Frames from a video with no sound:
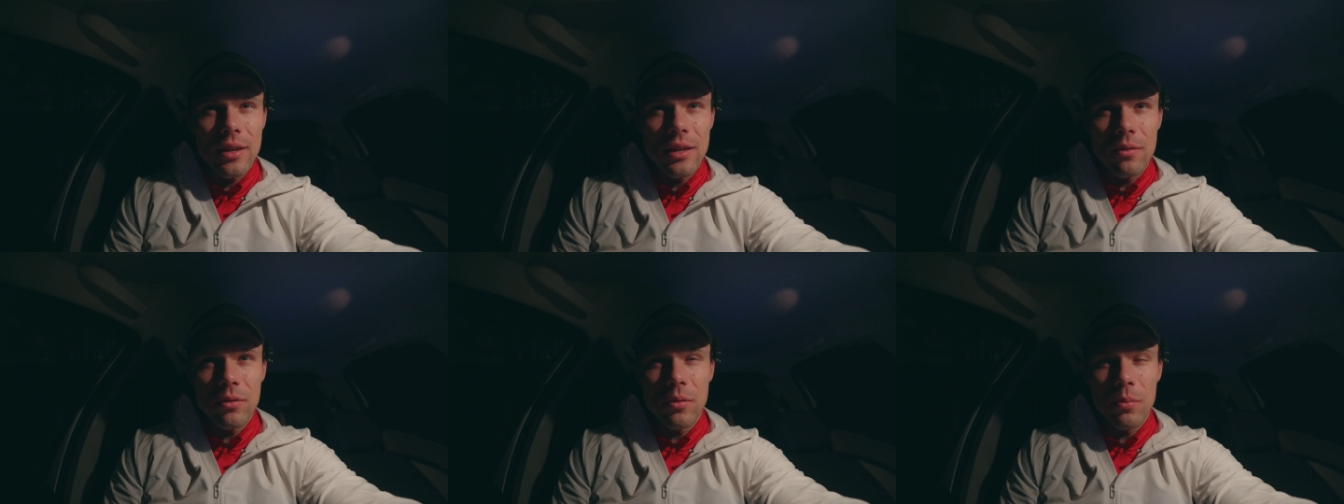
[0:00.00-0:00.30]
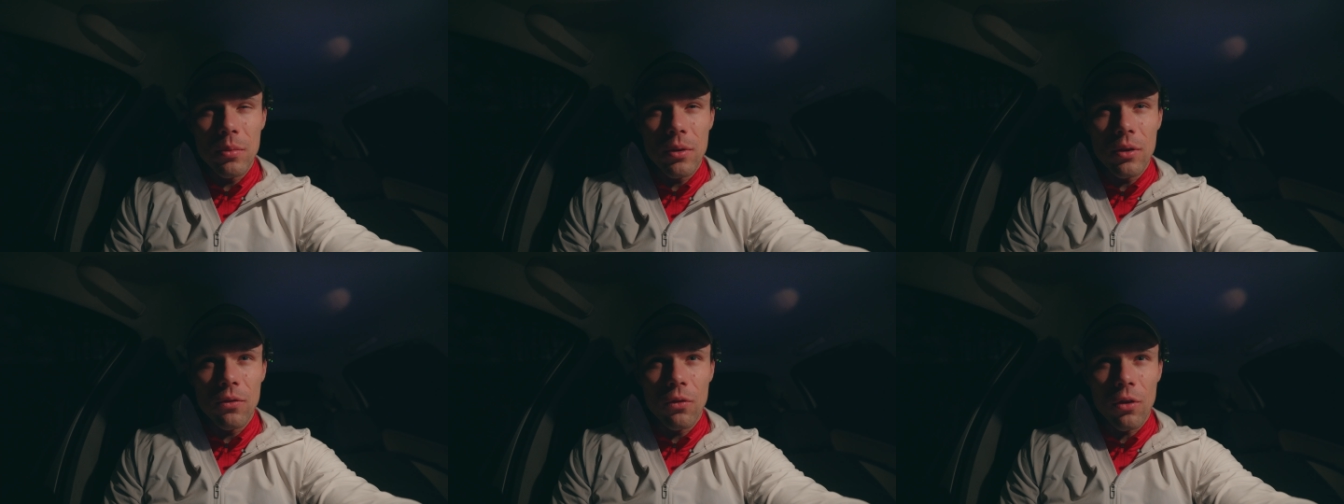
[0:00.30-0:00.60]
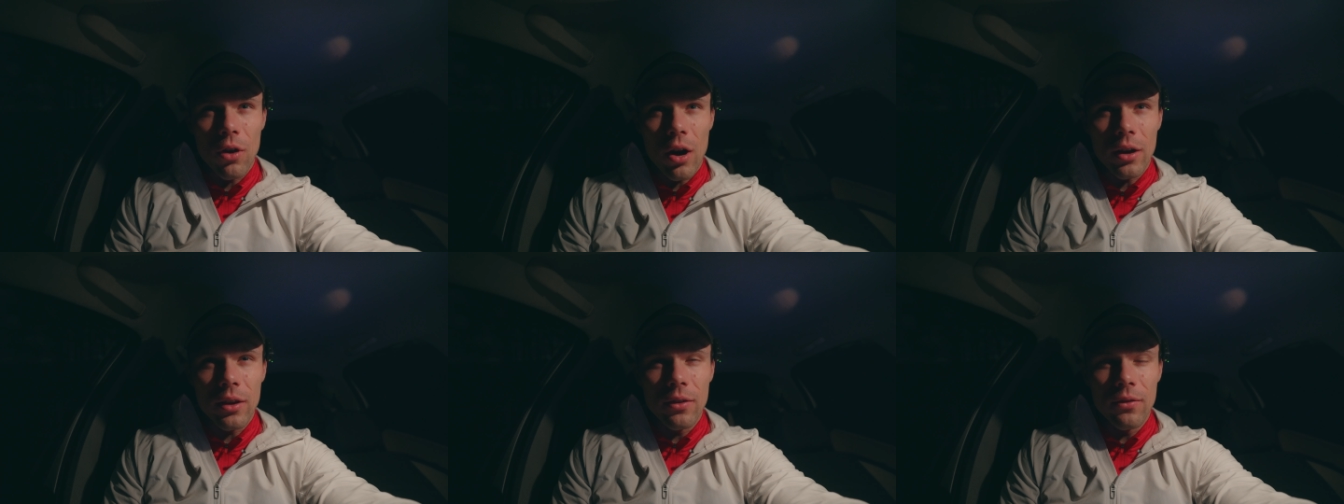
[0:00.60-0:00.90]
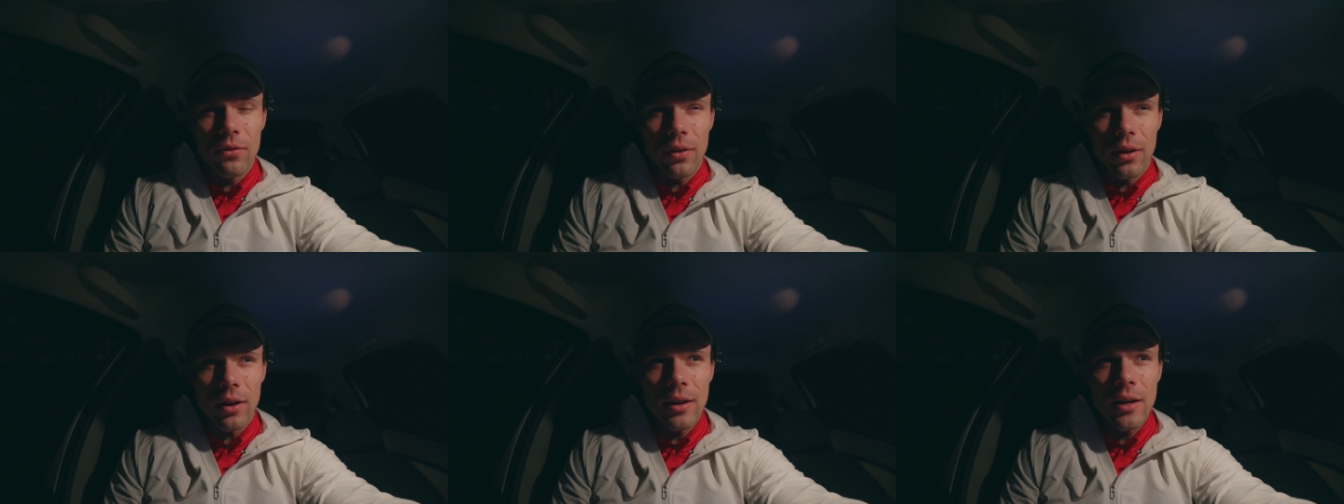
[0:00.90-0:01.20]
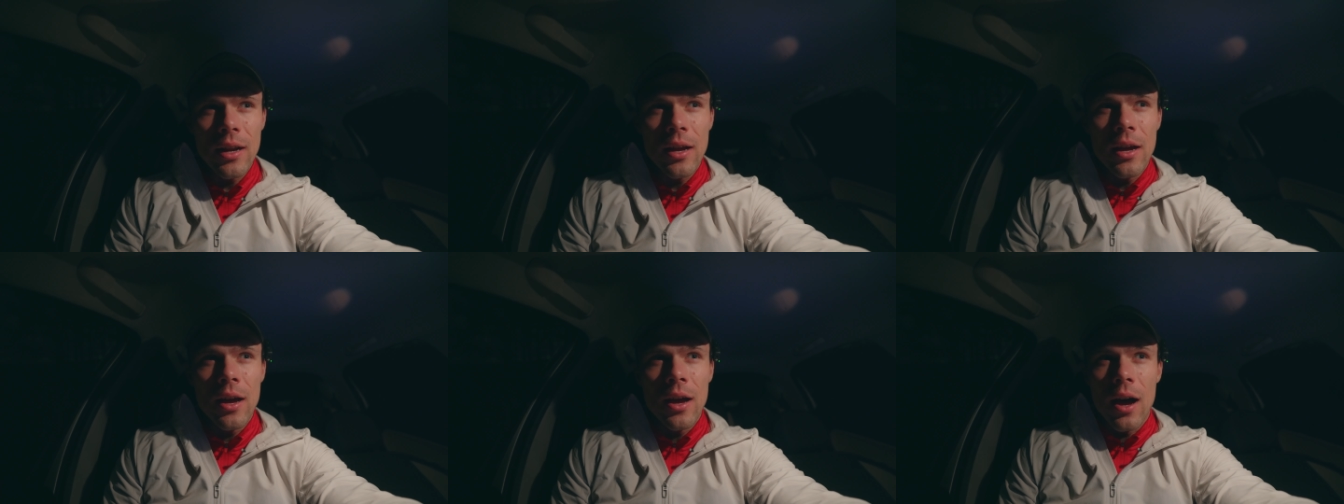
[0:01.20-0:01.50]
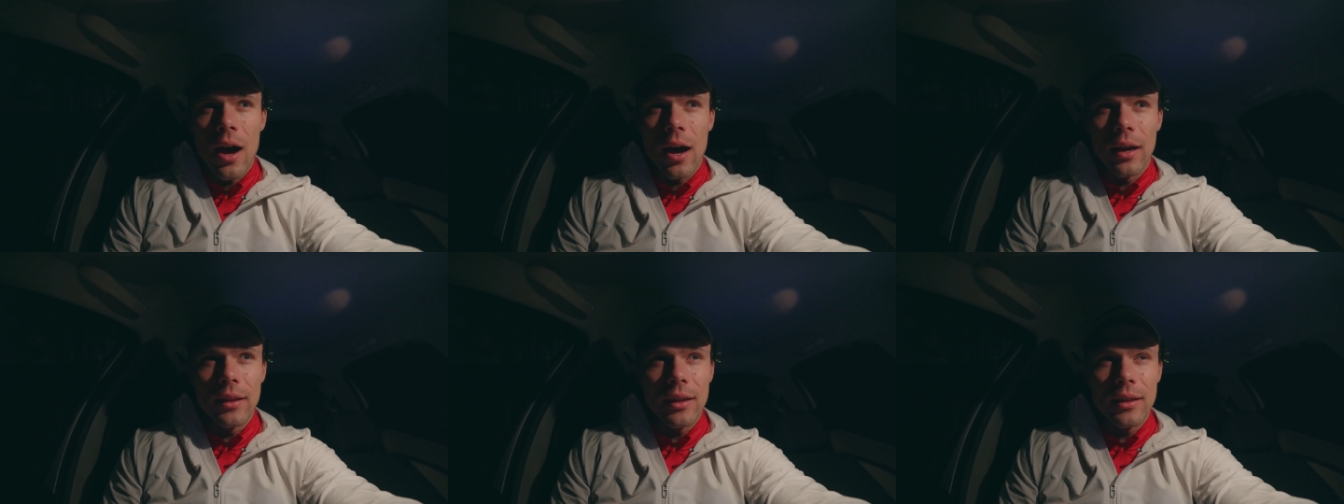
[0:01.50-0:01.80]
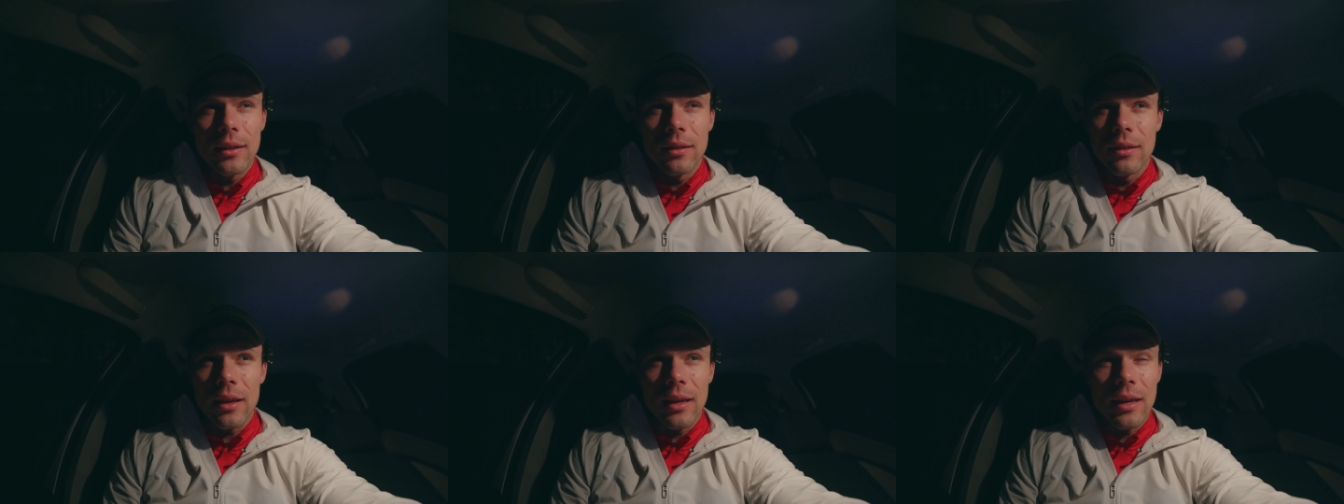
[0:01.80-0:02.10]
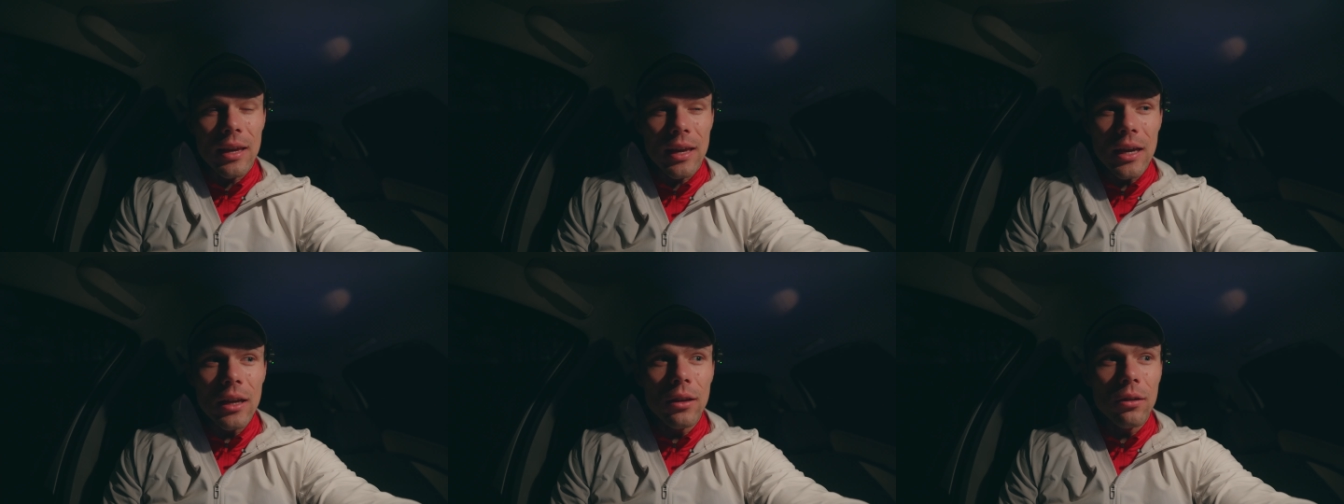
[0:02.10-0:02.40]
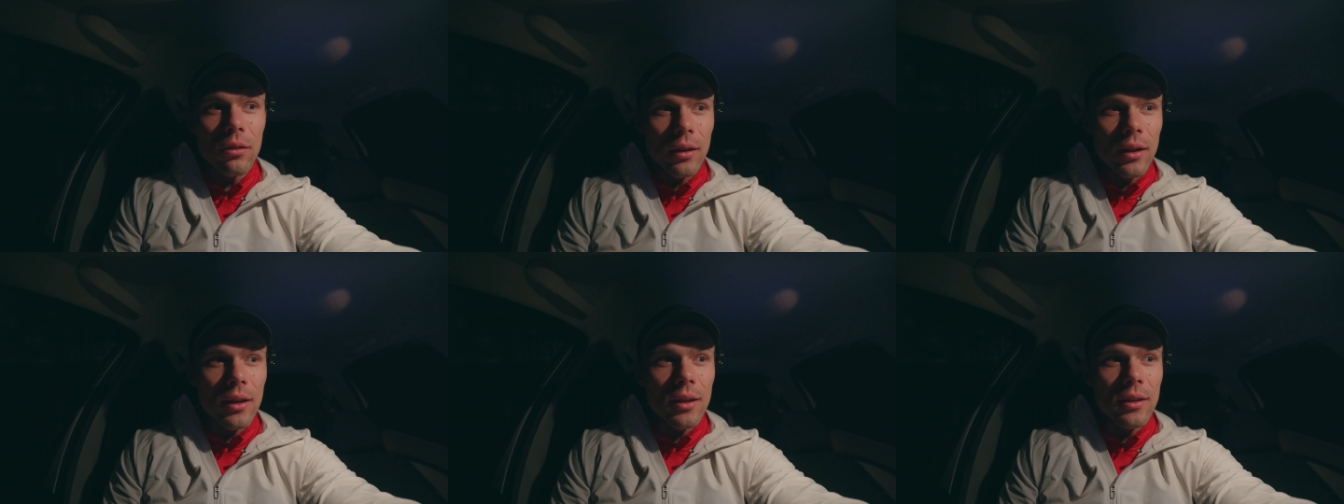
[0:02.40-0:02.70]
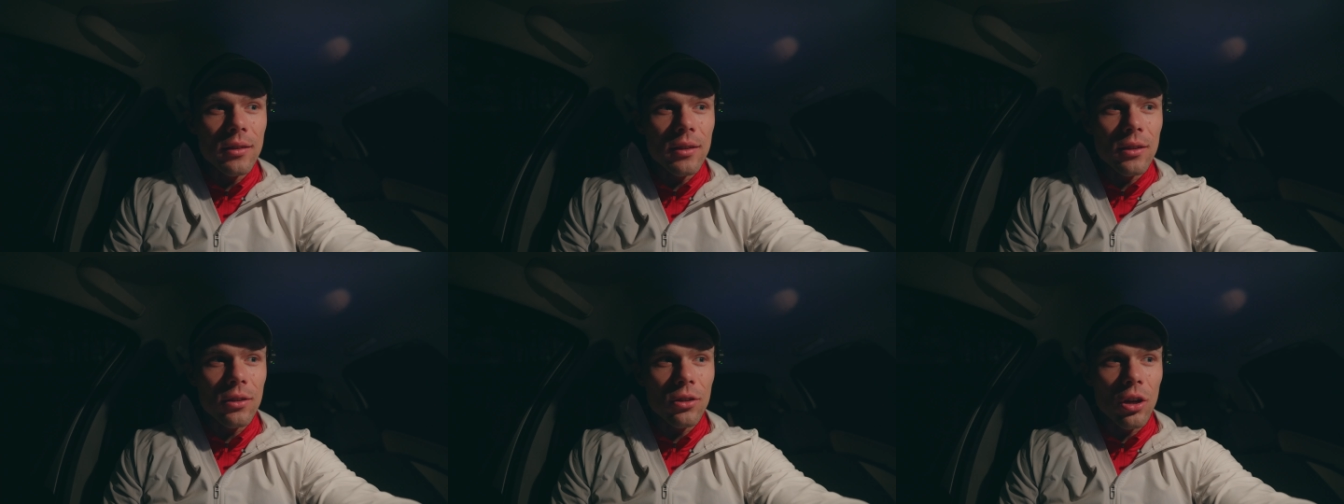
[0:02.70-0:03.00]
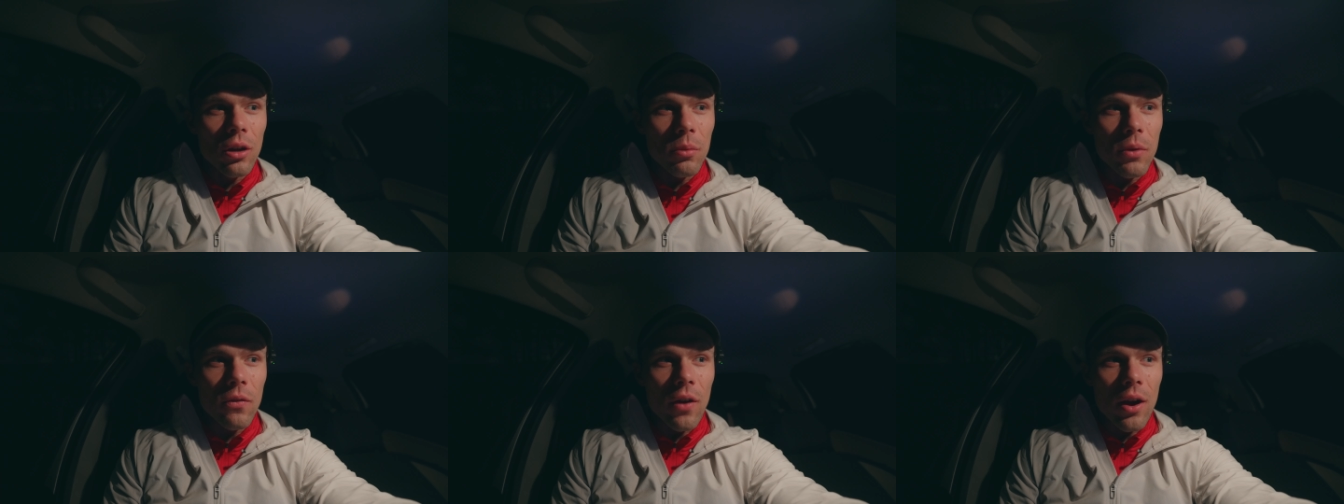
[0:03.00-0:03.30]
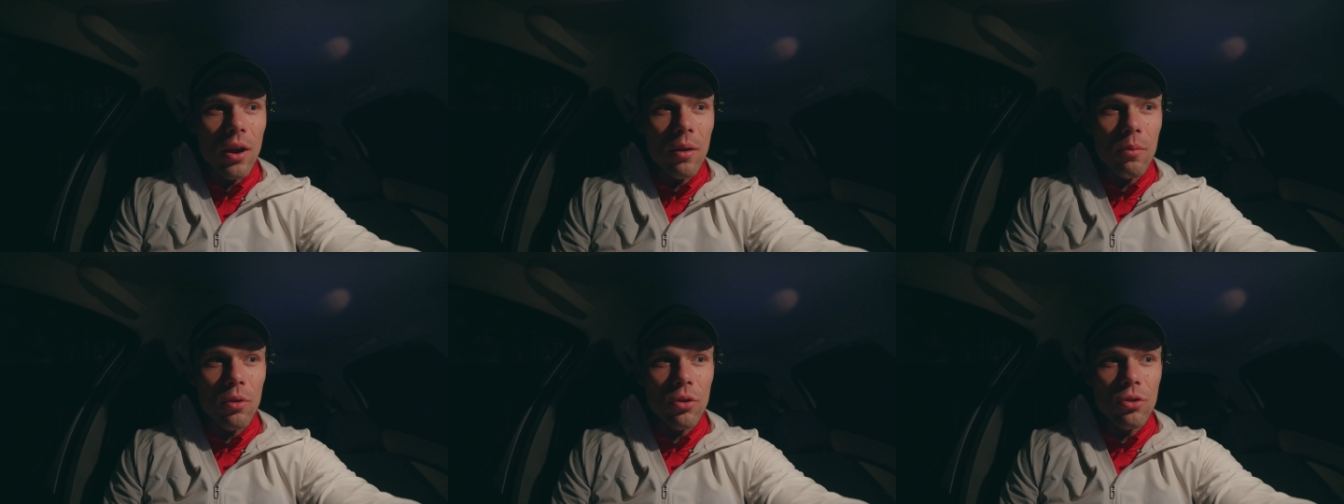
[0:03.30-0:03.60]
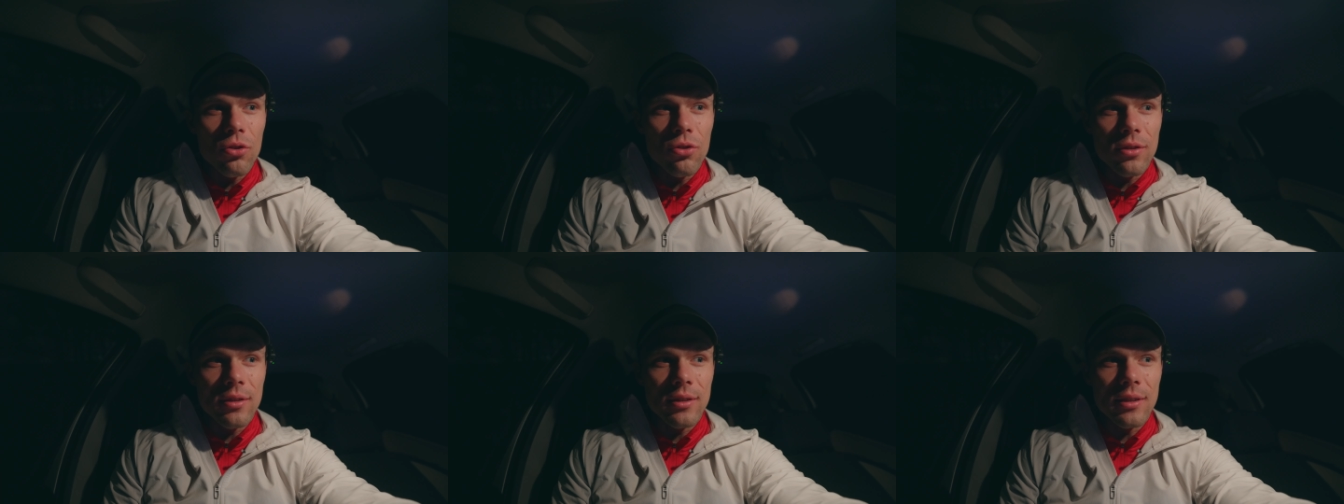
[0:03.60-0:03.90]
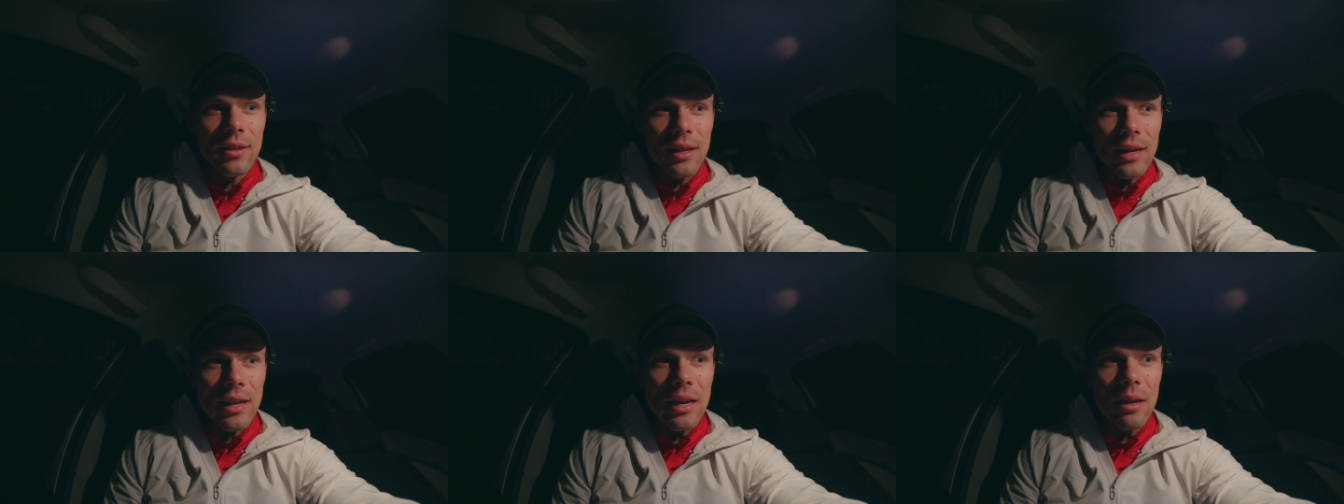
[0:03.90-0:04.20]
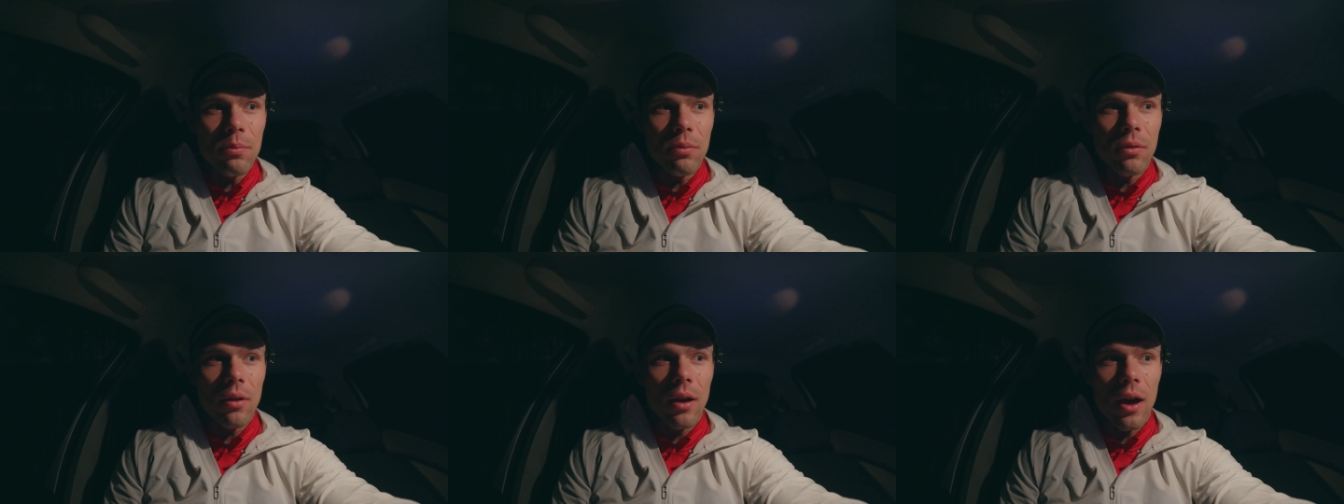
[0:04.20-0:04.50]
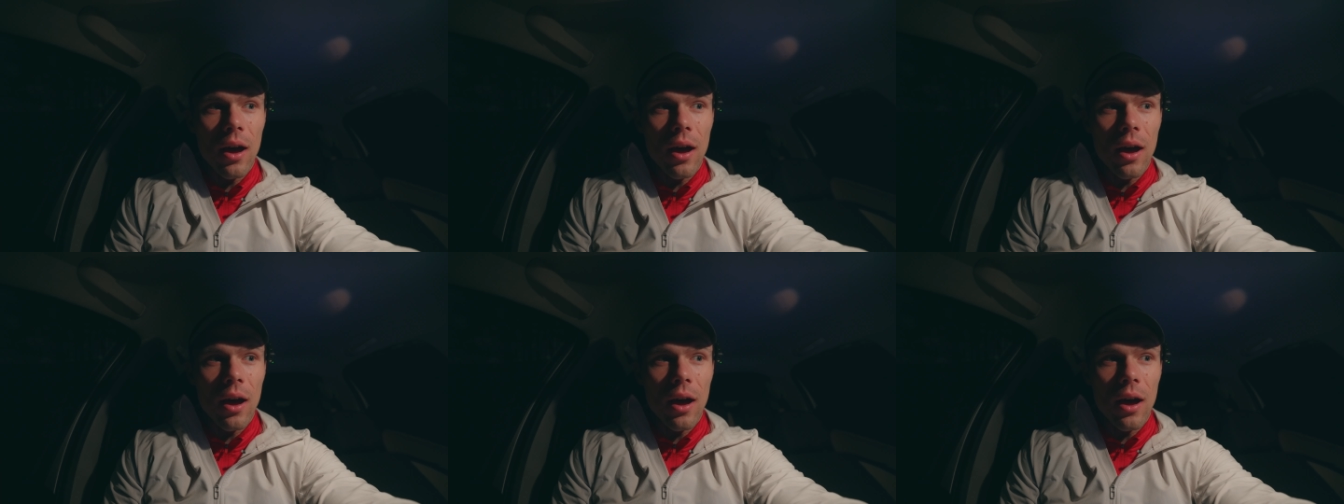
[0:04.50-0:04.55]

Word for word: seems to be reacting fine. I think the key to this is going to be very much just sleep